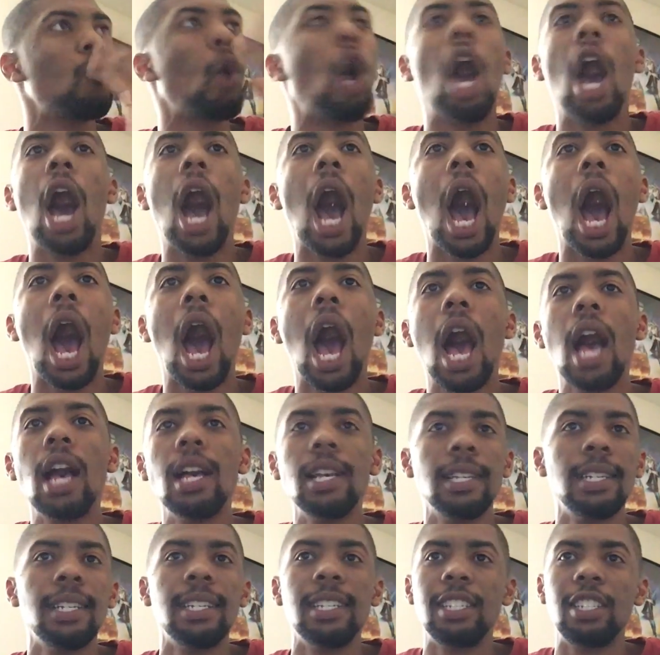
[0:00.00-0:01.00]
wow.
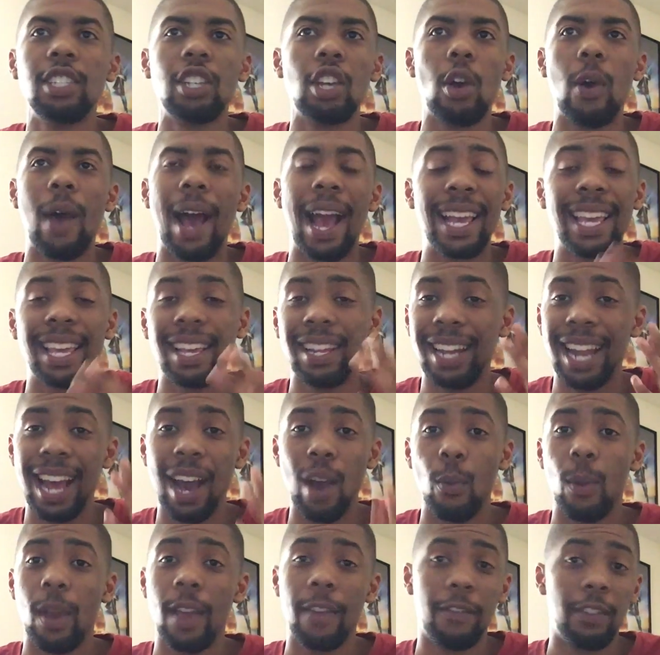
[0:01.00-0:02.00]
So I
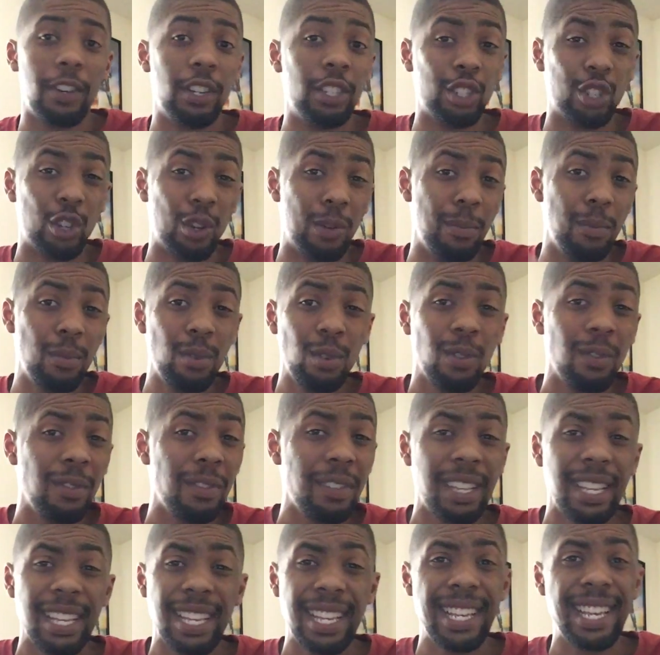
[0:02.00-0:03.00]
cannot wait for his own
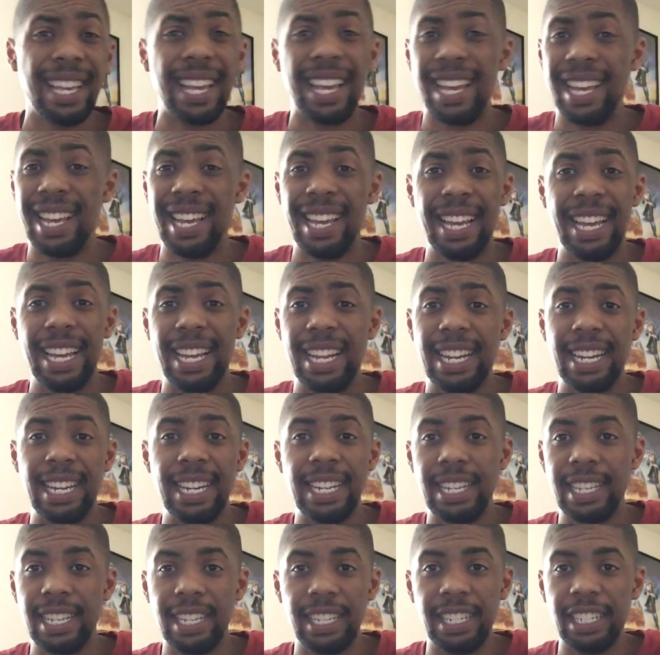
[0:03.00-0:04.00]
movie, and
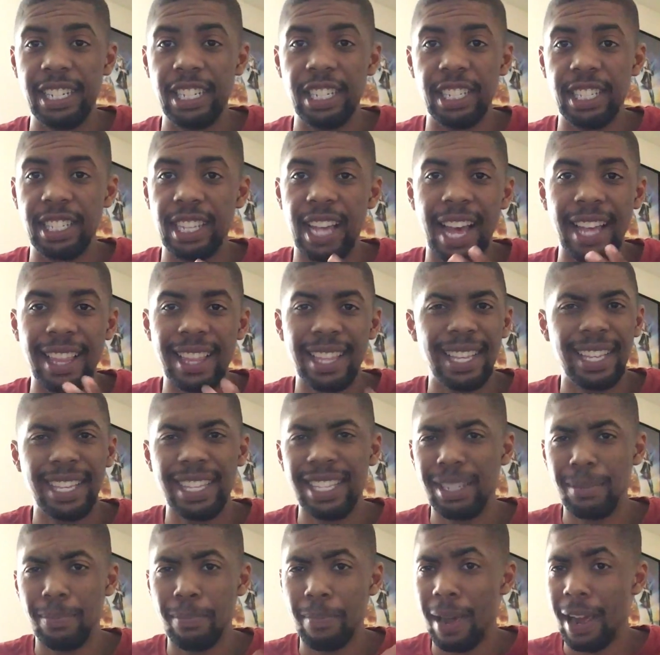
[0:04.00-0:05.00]
I think
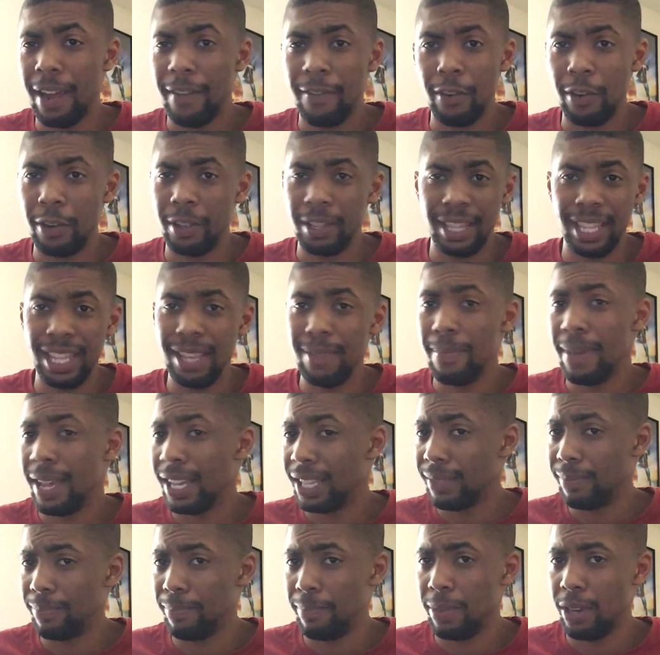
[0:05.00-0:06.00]
he's by far the
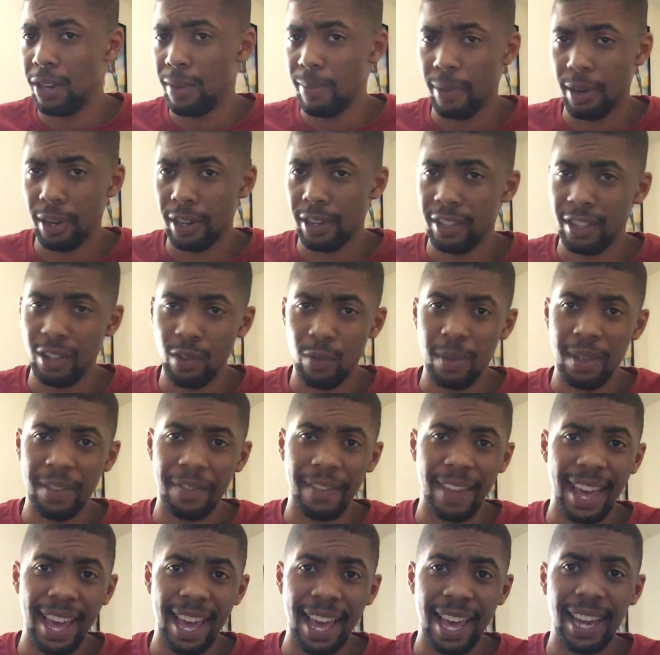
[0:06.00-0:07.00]
best Peter Parker that we've
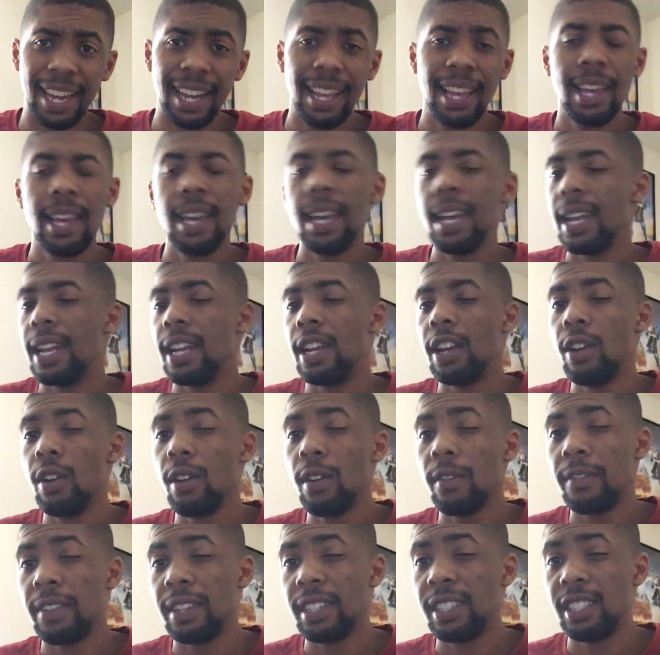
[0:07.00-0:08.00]
had. No
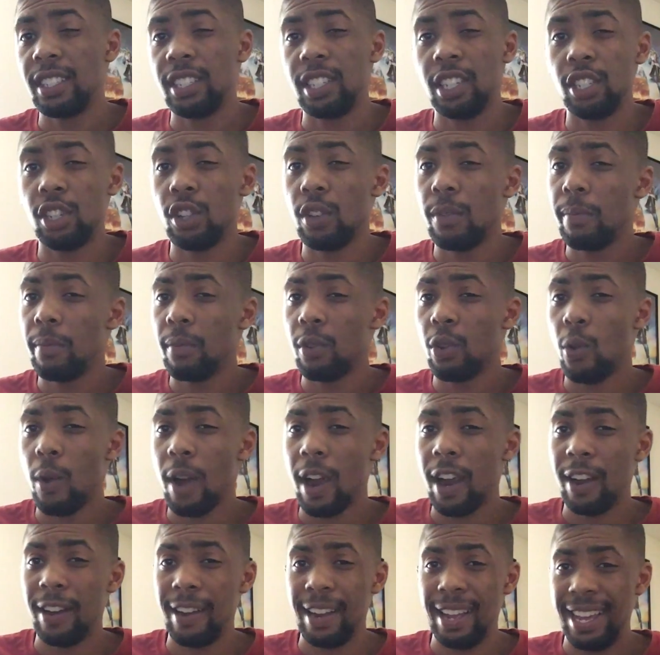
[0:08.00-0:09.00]
offense to Tobey
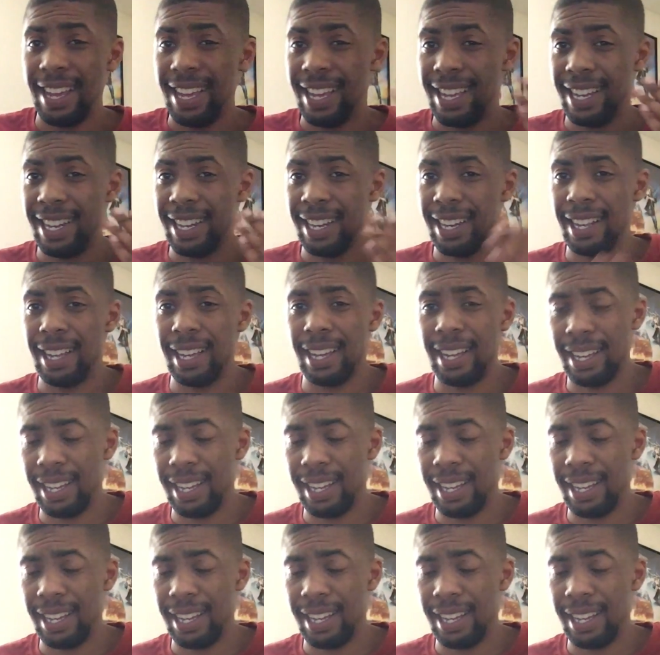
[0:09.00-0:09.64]
Maguire and